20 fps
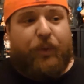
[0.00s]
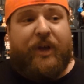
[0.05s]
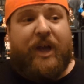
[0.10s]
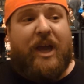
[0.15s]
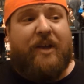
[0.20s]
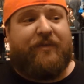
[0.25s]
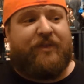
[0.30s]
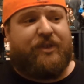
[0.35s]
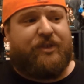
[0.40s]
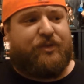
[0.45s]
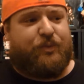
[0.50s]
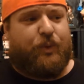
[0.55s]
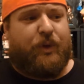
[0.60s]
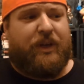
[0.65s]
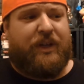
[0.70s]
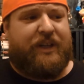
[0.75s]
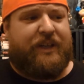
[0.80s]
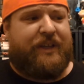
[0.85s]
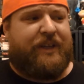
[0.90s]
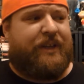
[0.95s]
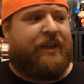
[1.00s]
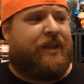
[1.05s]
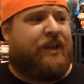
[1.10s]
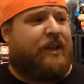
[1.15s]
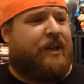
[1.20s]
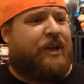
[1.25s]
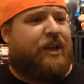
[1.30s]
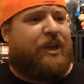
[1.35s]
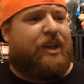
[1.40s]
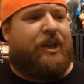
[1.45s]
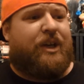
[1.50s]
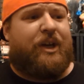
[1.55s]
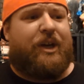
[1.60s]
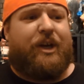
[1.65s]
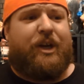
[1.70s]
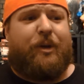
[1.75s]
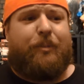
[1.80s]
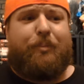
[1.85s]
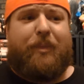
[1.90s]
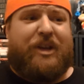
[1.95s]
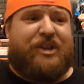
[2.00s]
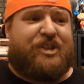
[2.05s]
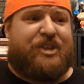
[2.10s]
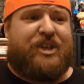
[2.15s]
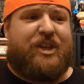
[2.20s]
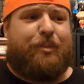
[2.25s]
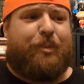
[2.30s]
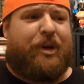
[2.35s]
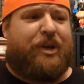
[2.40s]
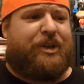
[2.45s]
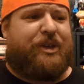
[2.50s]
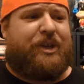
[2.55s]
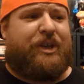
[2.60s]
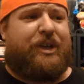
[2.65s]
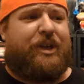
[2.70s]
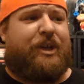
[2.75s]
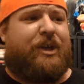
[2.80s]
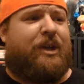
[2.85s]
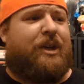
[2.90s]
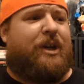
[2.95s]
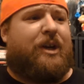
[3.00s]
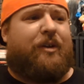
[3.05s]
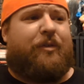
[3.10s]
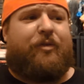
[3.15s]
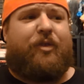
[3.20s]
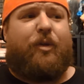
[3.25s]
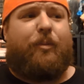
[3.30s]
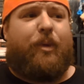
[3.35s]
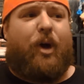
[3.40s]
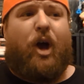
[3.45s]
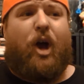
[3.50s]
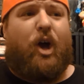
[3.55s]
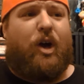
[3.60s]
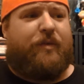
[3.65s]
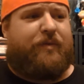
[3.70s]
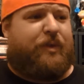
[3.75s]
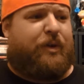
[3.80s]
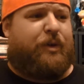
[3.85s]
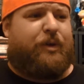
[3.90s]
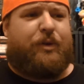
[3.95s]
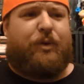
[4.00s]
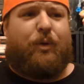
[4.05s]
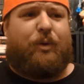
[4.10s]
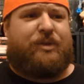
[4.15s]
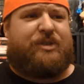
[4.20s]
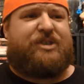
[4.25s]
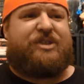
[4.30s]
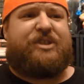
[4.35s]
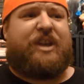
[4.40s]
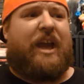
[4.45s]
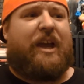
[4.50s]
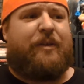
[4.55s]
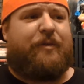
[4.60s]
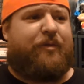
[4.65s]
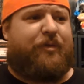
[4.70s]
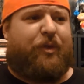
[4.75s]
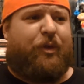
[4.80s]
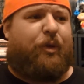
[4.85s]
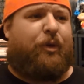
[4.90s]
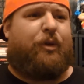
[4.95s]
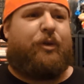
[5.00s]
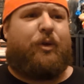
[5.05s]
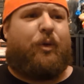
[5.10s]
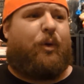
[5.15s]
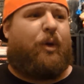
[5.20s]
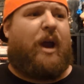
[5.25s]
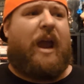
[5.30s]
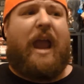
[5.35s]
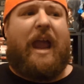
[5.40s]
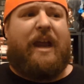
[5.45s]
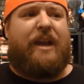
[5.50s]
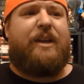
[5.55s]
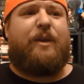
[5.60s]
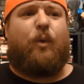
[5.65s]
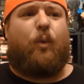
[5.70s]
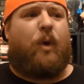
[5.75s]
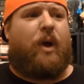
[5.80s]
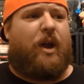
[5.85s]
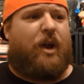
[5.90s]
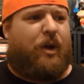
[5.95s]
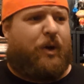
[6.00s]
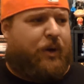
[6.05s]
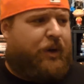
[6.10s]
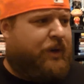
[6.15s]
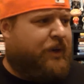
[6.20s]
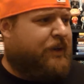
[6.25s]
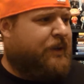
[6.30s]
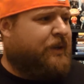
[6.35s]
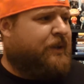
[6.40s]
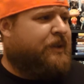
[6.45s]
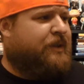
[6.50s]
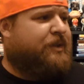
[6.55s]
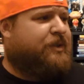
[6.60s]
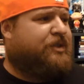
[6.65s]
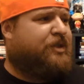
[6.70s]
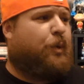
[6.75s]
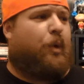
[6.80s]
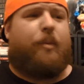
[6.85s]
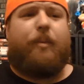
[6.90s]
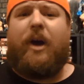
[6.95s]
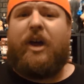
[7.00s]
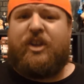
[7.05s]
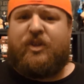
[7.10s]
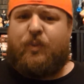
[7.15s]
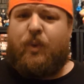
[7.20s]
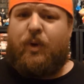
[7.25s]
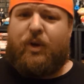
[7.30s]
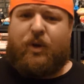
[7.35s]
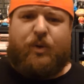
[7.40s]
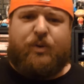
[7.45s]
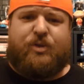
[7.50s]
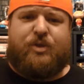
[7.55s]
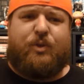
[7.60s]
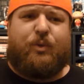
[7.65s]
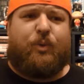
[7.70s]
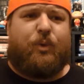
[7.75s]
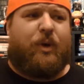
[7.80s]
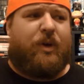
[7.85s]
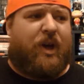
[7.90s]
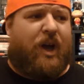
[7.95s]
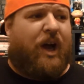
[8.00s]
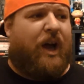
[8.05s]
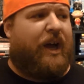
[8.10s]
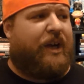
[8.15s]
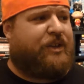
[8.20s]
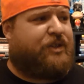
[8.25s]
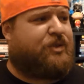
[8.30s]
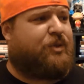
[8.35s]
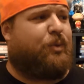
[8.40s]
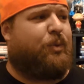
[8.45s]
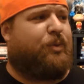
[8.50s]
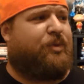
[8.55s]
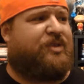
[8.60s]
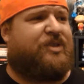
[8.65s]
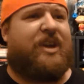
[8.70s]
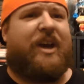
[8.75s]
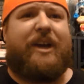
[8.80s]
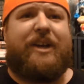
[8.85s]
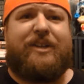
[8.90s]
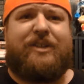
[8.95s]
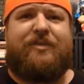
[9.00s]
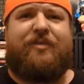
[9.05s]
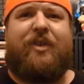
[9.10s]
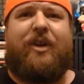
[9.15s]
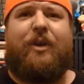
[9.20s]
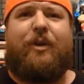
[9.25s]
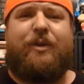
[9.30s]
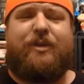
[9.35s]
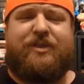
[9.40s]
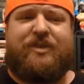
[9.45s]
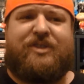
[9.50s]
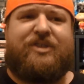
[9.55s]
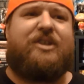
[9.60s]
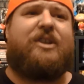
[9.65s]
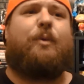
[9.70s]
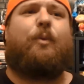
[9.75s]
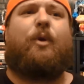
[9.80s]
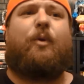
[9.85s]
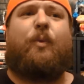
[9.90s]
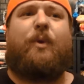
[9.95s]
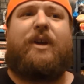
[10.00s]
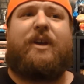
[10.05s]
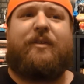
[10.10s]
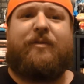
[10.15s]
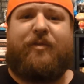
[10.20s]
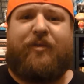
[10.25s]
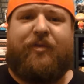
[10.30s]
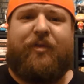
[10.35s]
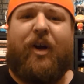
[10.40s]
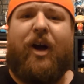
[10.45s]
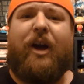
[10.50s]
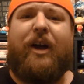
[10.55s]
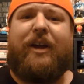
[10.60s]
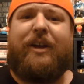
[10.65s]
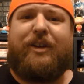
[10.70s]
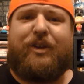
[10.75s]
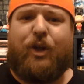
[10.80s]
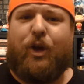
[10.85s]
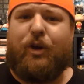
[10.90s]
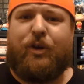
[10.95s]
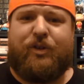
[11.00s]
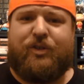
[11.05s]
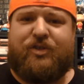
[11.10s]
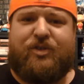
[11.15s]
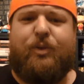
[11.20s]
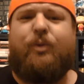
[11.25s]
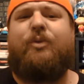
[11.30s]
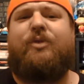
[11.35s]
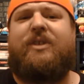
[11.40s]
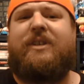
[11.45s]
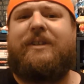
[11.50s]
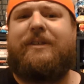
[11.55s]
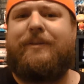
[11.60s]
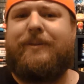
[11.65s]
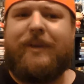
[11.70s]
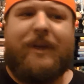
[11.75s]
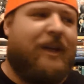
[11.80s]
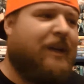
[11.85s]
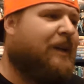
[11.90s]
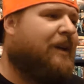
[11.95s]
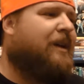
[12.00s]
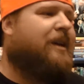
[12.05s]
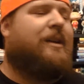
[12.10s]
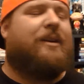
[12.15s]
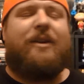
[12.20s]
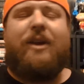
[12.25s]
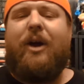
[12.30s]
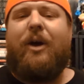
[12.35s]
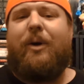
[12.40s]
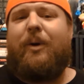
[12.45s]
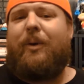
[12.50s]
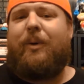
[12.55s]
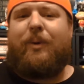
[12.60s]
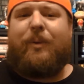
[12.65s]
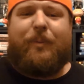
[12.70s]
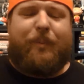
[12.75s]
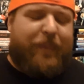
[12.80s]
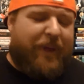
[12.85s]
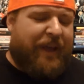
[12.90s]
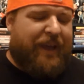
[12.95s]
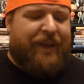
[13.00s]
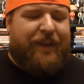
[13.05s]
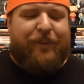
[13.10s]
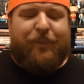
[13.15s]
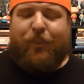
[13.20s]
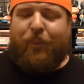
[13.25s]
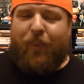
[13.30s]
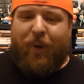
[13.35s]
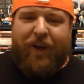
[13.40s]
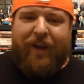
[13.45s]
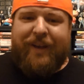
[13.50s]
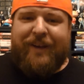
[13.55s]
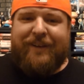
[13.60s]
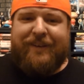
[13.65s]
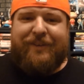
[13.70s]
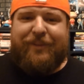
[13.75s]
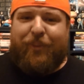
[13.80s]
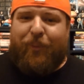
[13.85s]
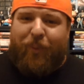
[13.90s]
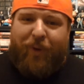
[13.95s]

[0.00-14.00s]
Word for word: we haven't really uh, met anybody from Harvard or Stanford or anywhere, so we might as well go to a high school science fair and see what we can find, young Susan. No, man, what?